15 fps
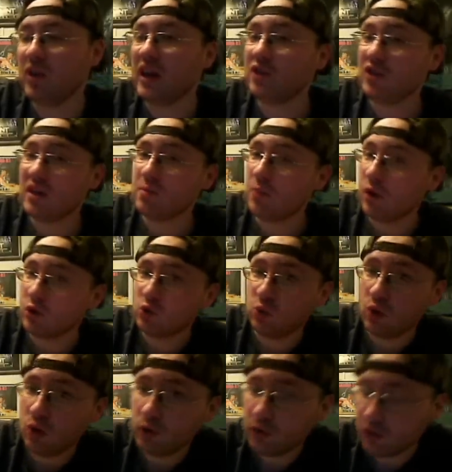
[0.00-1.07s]
You actually have Mark
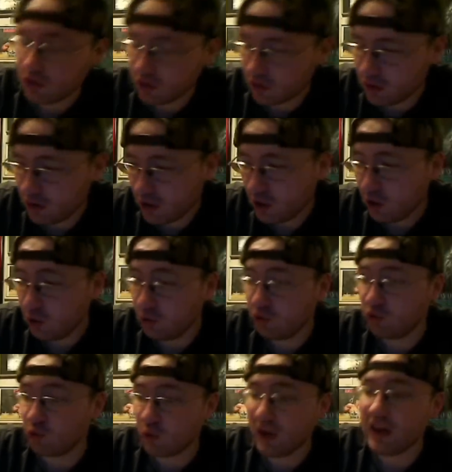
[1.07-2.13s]
Rolston, who's
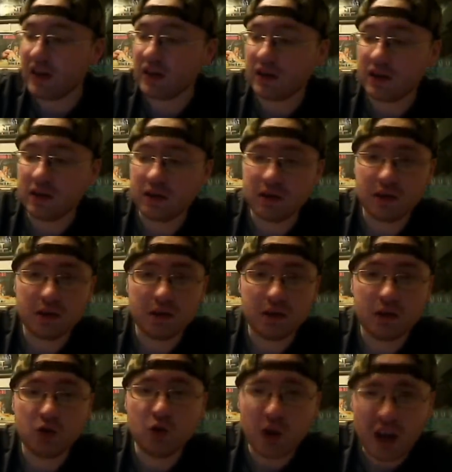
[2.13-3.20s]
Drake.
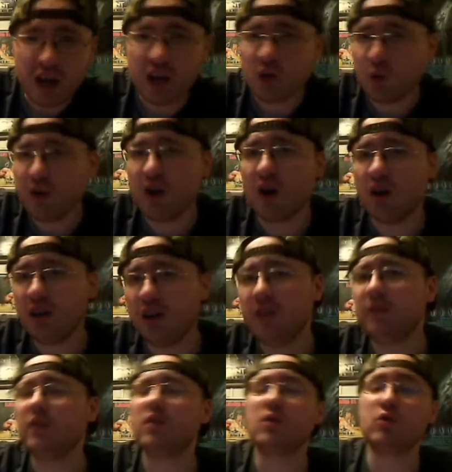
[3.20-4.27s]
Drake, we are
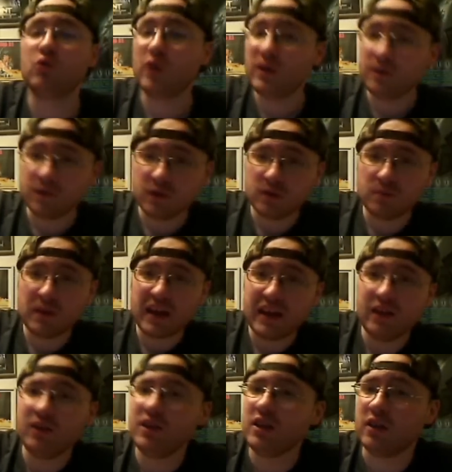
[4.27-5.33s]
leaving. You know, Drake from
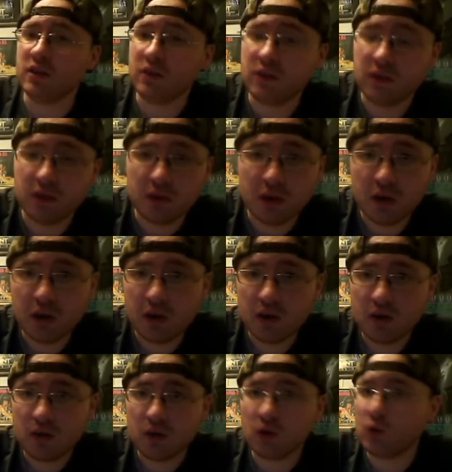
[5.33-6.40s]
Aliens.
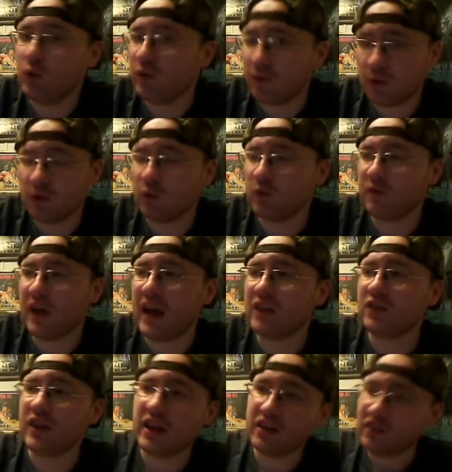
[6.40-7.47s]
You know, who was friends with
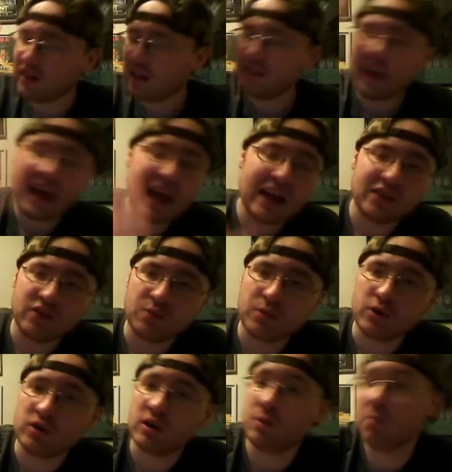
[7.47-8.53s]
Vasquez and got the acid
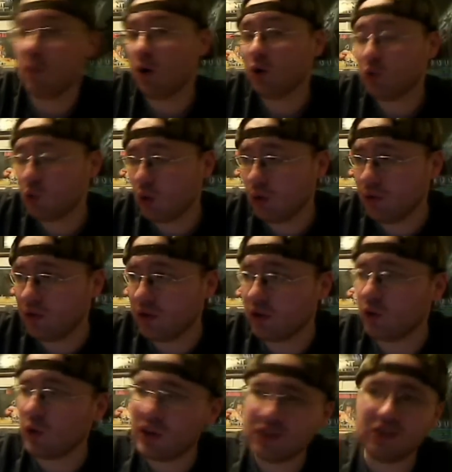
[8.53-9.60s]
burn on. Mark
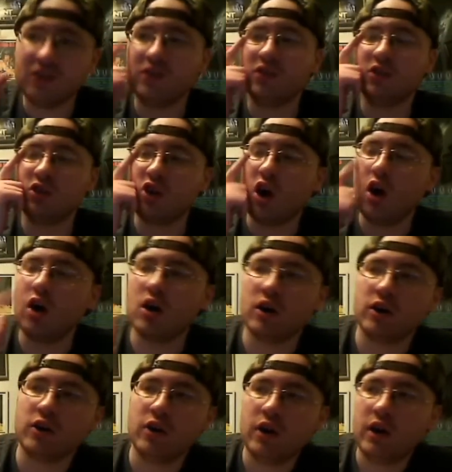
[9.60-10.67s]
Rolston, who has this
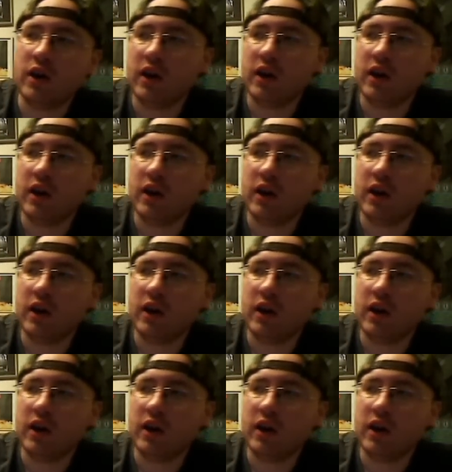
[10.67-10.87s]
star.